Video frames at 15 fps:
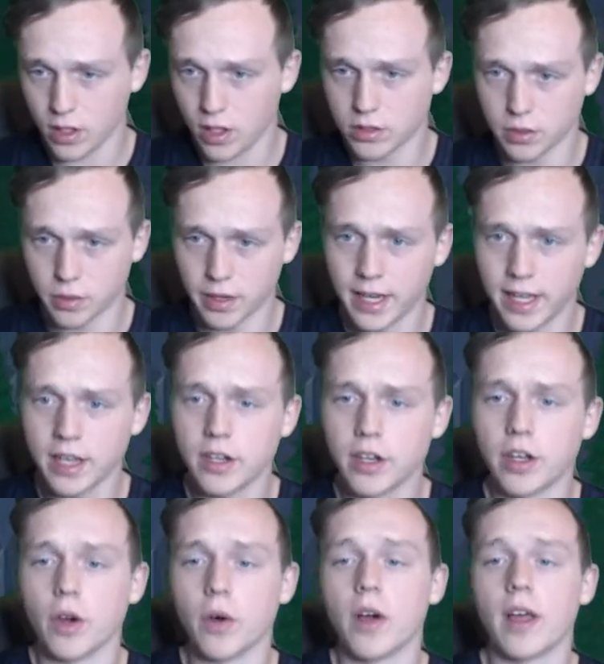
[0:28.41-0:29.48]
So we're going to hit
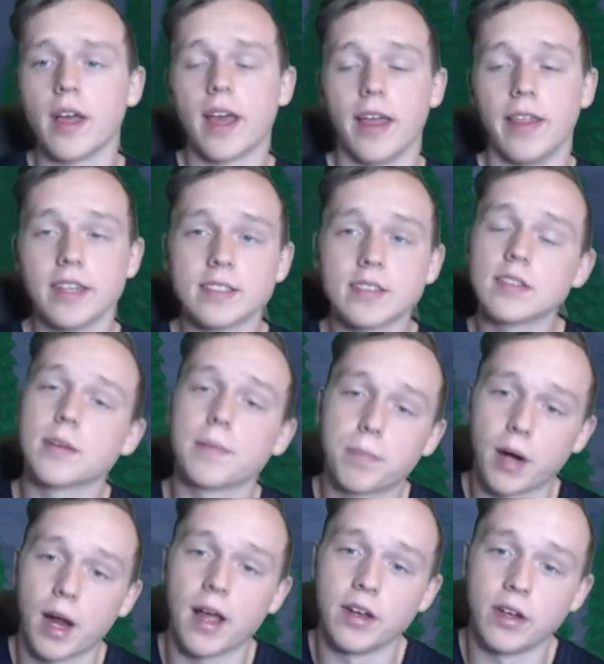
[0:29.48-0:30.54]
new, and this is a
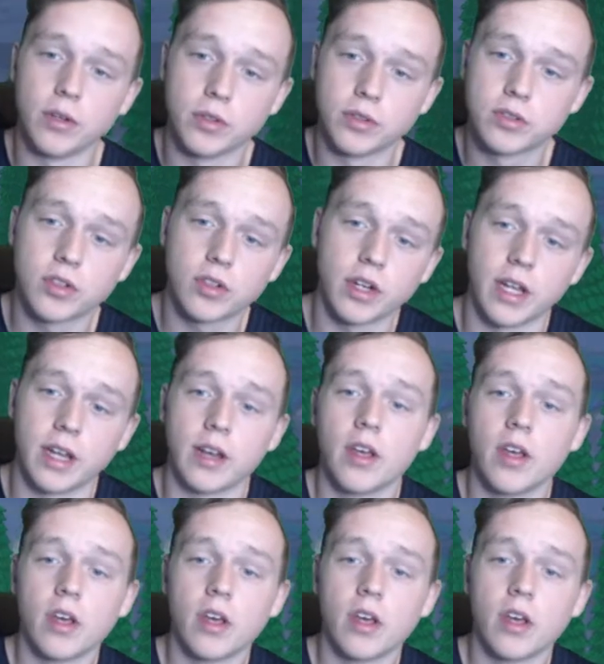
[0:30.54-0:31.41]
brand new screen.